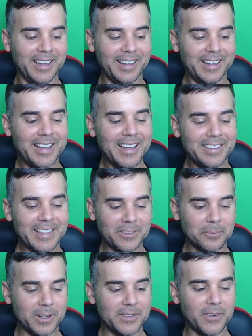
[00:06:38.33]
That's
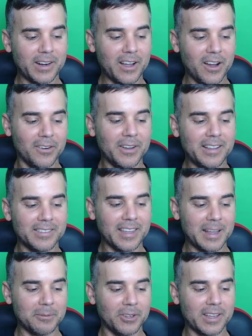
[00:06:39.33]
pretty funny. Oh, and
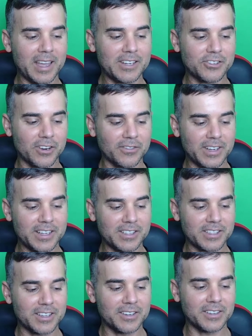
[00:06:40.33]
same look, HRV
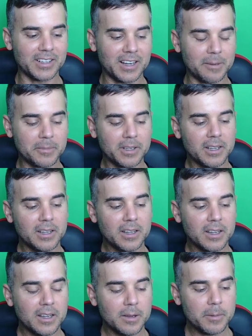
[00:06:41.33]
just going up.
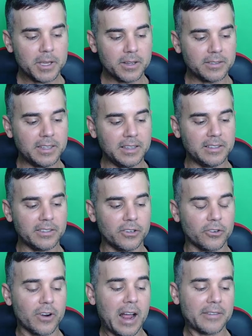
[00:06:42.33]
But you can see these
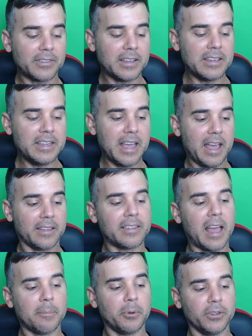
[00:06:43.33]
little graphs, and yes,
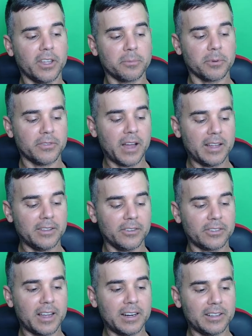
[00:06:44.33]
Apple does provide
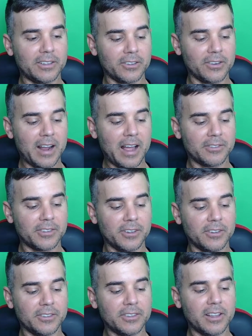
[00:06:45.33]
those kind of little graphs.
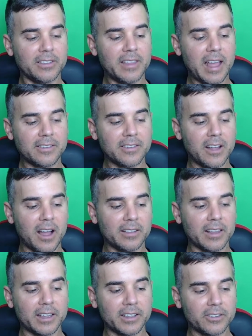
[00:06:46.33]
So that's not
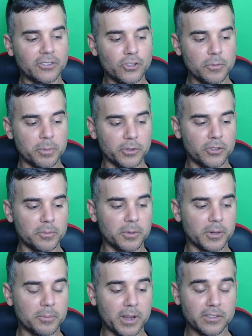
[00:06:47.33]
like super,
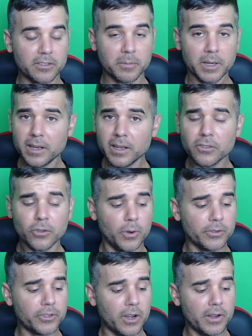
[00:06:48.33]
super impressive, but it is
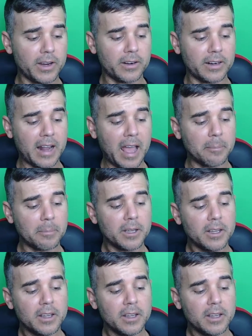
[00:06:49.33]
cool. It's all here in an app.